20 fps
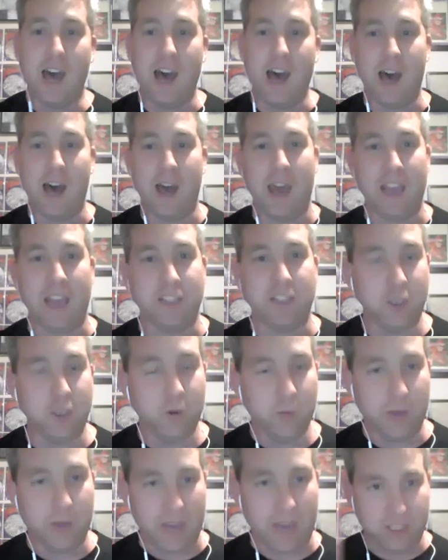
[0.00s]
Uh, as
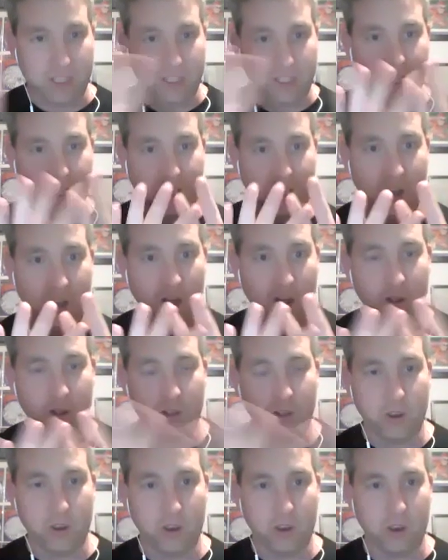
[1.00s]
you'll be able to see
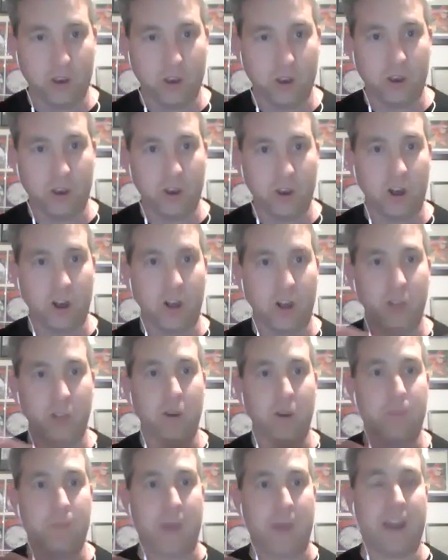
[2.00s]
on the on
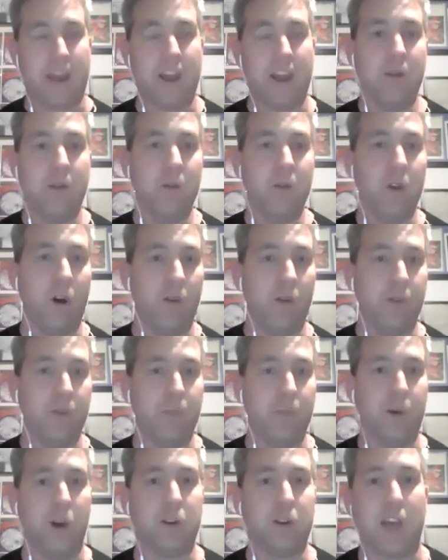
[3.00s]
the banner of
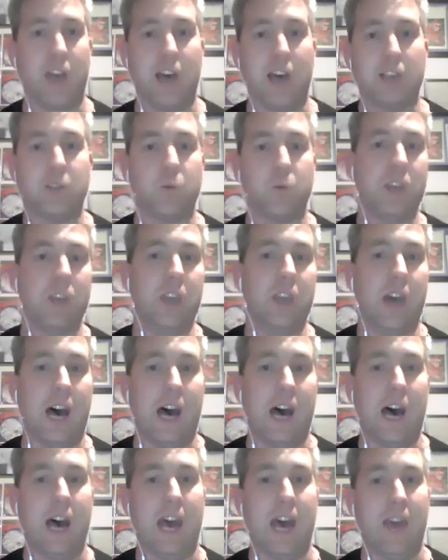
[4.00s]
the podcast, we
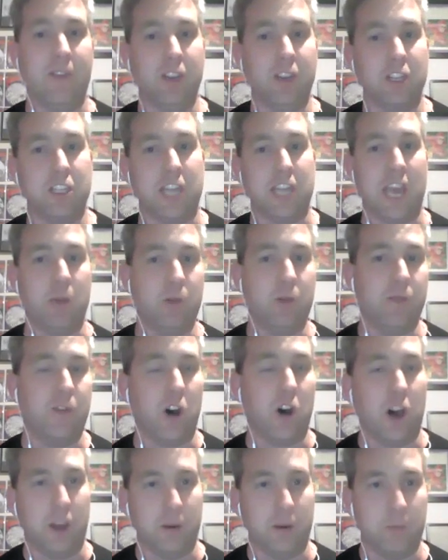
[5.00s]
are having a chat with
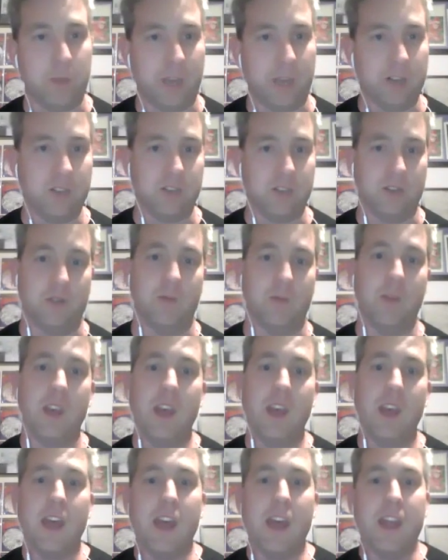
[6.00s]
Ivan Pedersen.
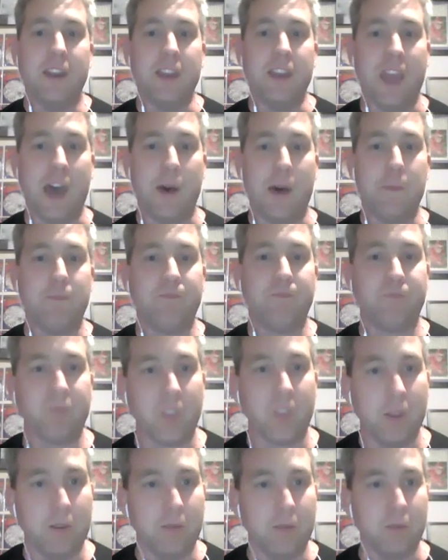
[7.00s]
Now,
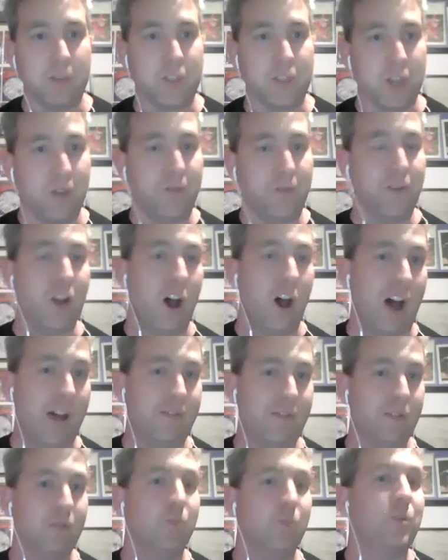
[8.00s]
myself and
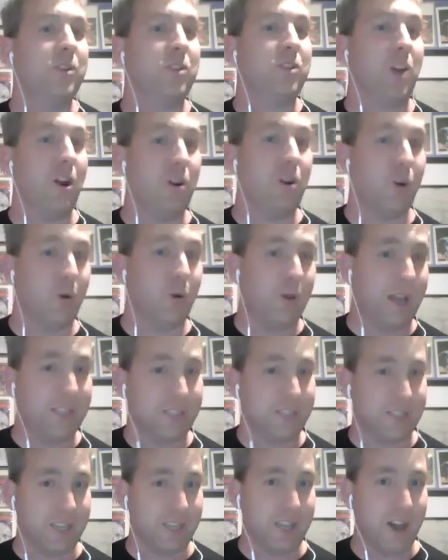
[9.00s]
Ivan, we don't
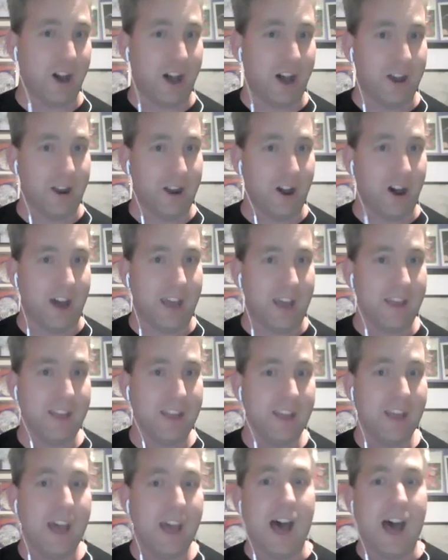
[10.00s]
always see eye to eye,
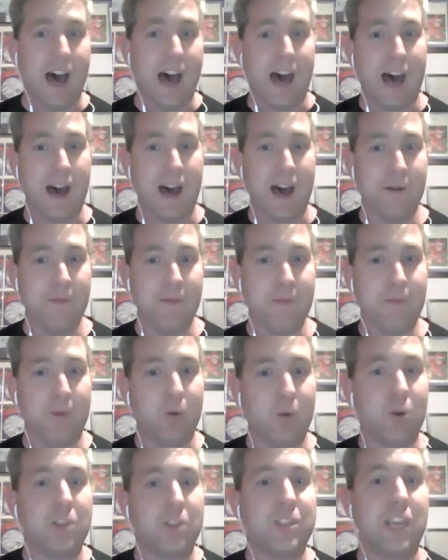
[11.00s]
um,
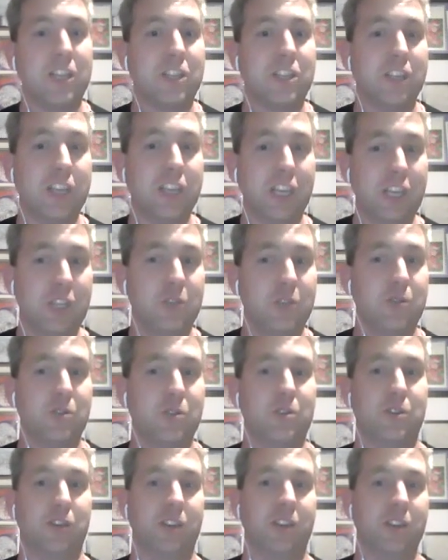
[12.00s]
but what's actually
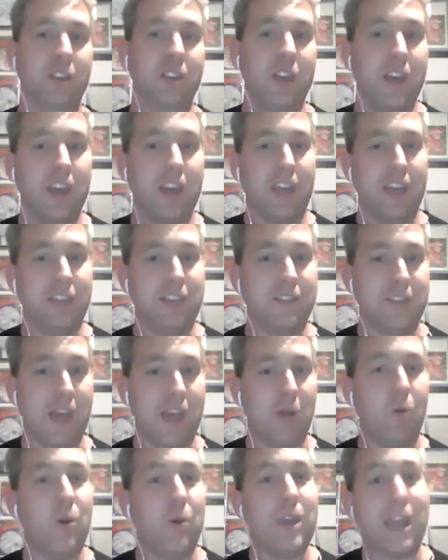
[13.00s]
interesting is
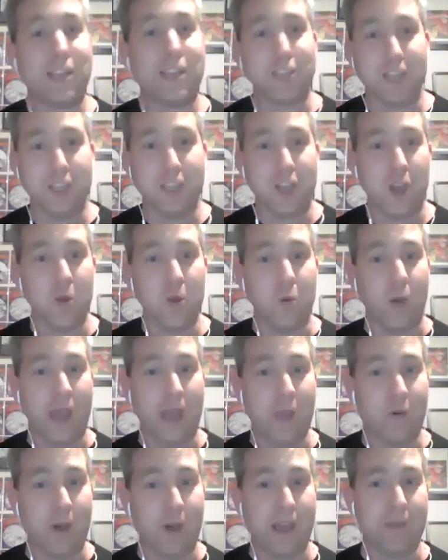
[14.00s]
that we actually go
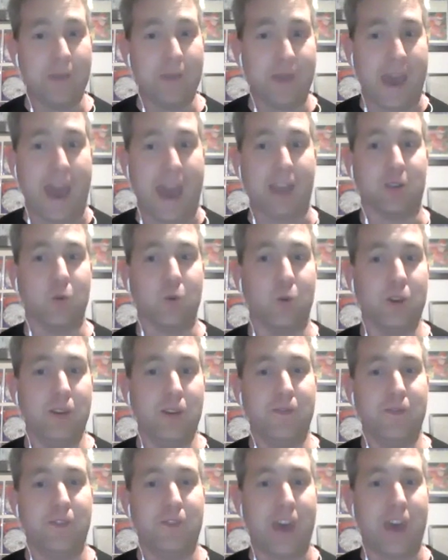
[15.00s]
way, way back.
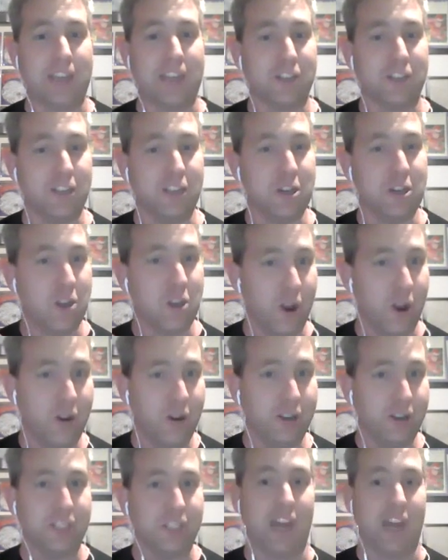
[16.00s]
We've actually
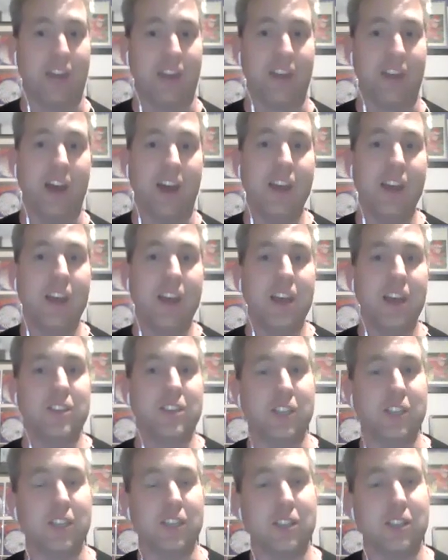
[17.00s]
known each other
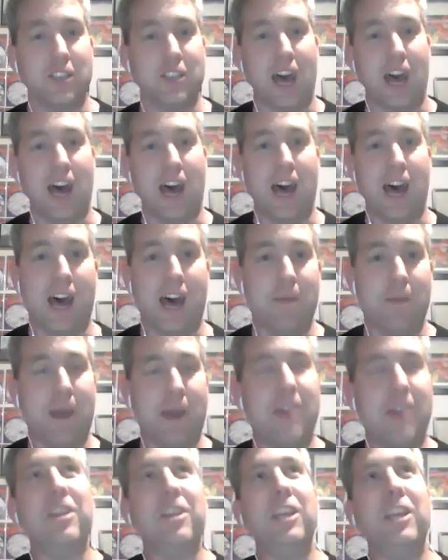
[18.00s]
since uh,
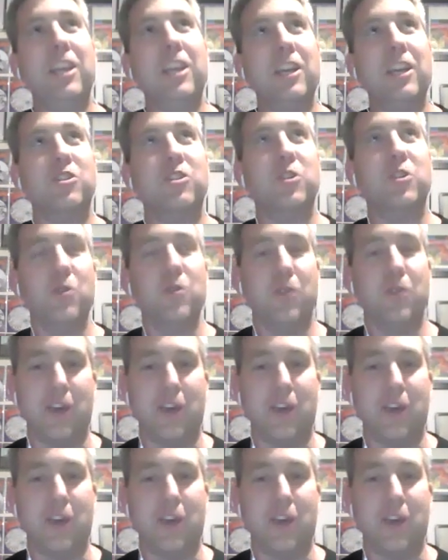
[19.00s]
about the year two